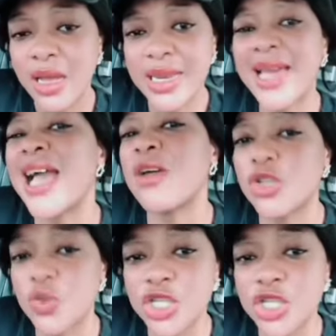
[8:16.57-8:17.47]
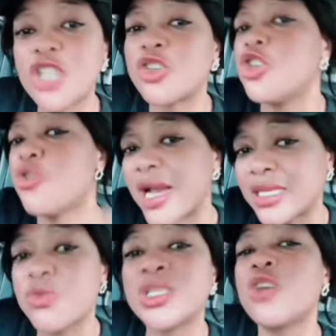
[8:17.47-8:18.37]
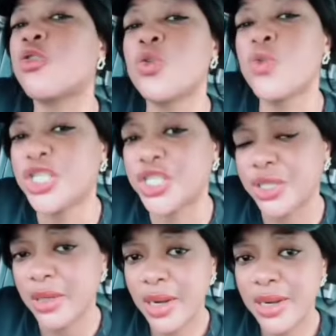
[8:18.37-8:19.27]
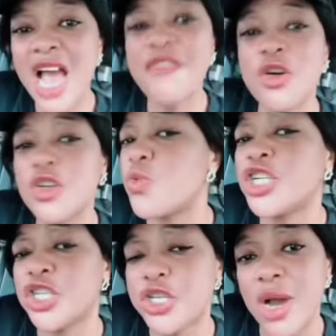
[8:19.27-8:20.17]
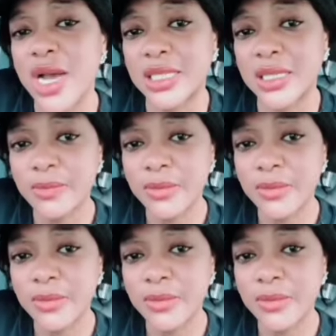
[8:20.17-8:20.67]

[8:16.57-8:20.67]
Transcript: They get good witch, go to US, you will see good witch. They have good witch in US.